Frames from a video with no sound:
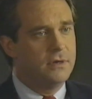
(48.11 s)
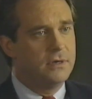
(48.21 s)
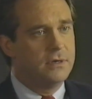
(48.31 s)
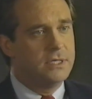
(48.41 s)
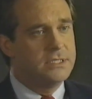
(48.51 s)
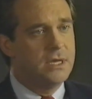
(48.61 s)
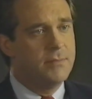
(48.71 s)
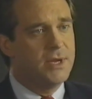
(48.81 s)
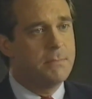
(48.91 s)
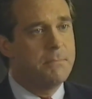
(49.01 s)
that our
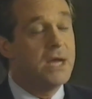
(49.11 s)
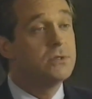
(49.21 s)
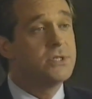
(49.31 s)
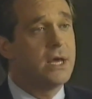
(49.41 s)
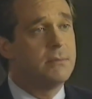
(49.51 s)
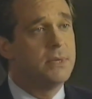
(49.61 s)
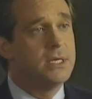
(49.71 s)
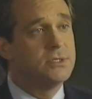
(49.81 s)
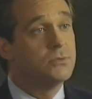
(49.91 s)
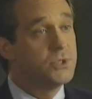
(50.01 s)
atomic mouse
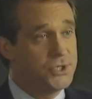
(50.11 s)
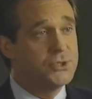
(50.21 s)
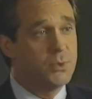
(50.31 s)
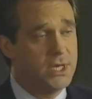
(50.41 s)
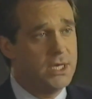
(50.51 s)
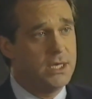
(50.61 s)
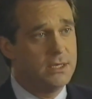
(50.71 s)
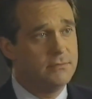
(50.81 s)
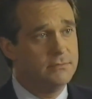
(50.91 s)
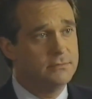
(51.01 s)
atomizer was just what he needed.